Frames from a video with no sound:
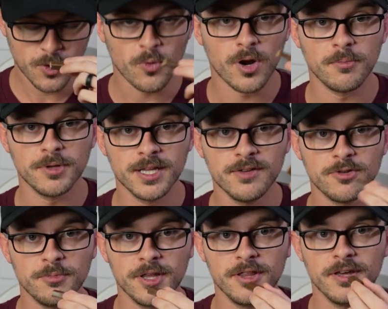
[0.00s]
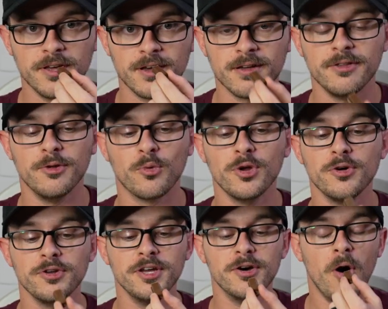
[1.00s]
what I believe to be the
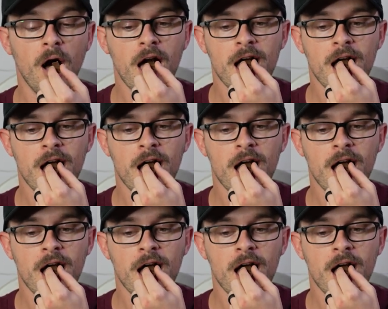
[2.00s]
real deal.